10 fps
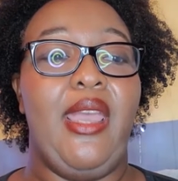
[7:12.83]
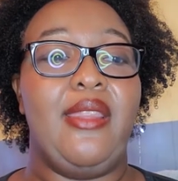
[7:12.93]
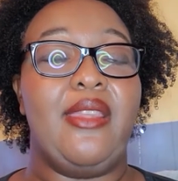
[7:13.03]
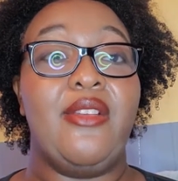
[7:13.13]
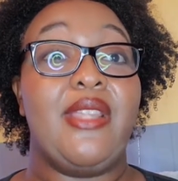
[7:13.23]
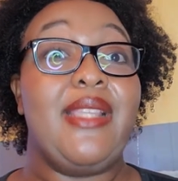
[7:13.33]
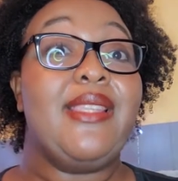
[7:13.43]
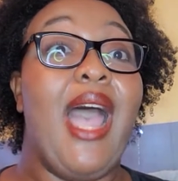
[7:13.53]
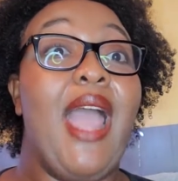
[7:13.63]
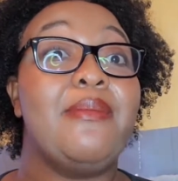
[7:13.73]
there's that
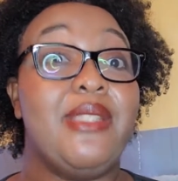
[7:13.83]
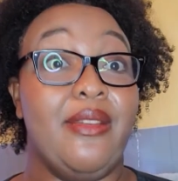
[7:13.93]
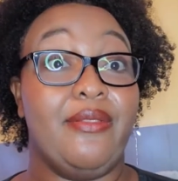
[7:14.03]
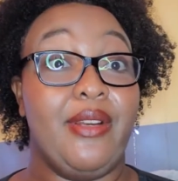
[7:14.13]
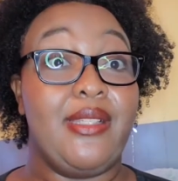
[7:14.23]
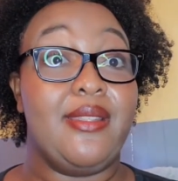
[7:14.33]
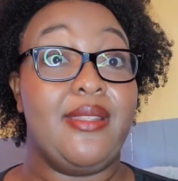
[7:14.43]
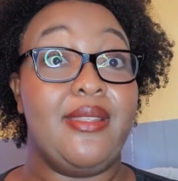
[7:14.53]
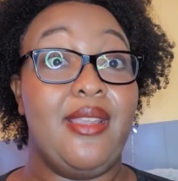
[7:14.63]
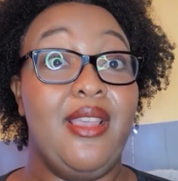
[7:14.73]
time
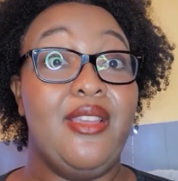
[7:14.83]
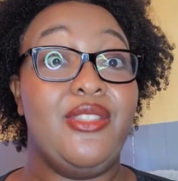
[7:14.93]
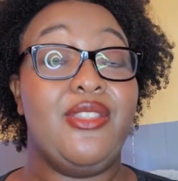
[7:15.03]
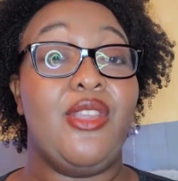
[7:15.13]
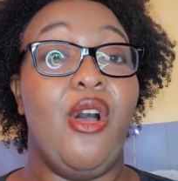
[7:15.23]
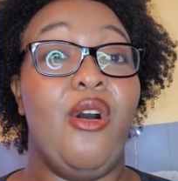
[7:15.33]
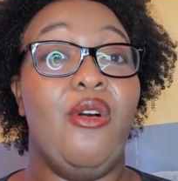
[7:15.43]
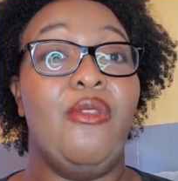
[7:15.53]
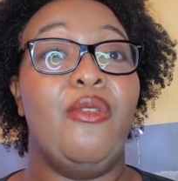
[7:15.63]
difference. So